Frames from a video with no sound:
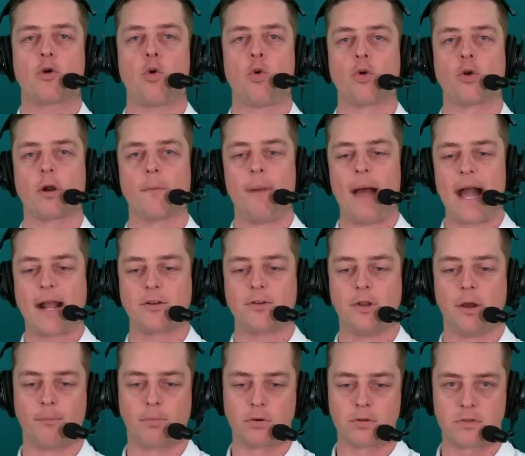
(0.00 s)
cornerback
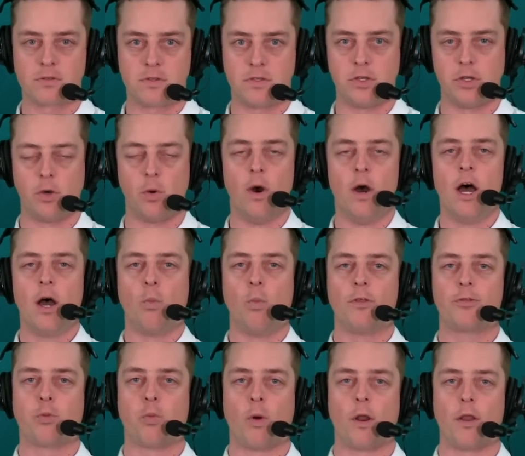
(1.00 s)
number two with one